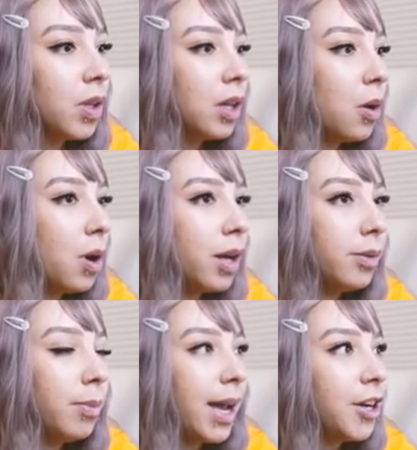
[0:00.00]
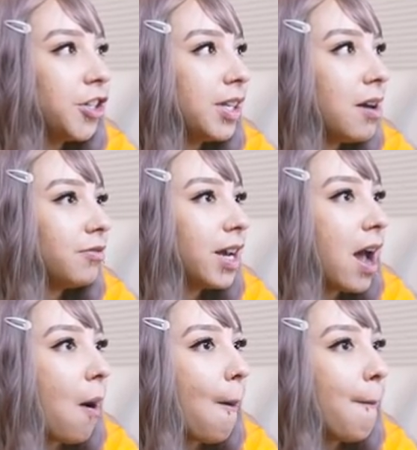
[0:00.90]
Go on by yourself
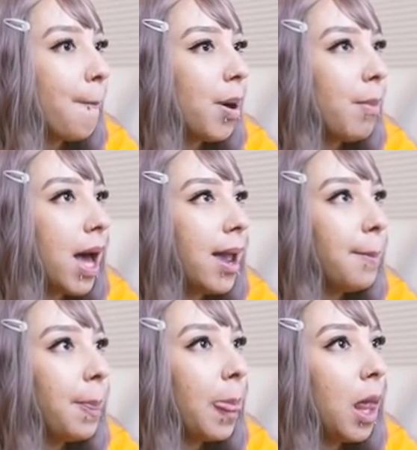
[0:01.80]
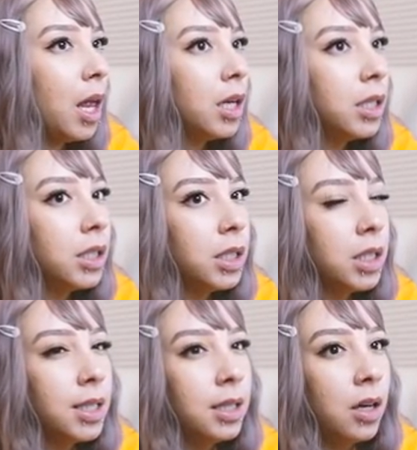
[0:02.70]
now. Bye-bye.
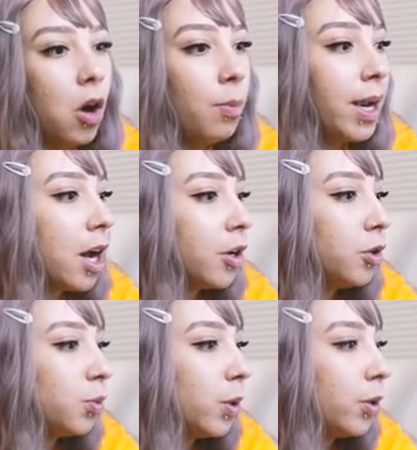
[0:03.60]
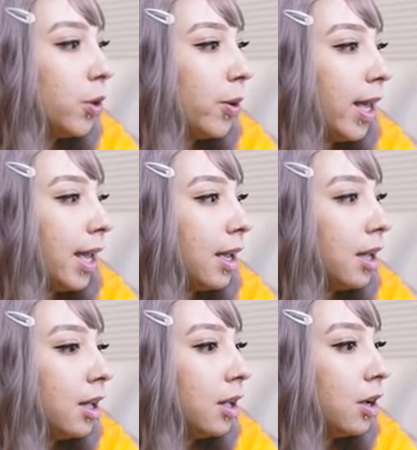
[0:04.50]
Oh my god, who's woohooing?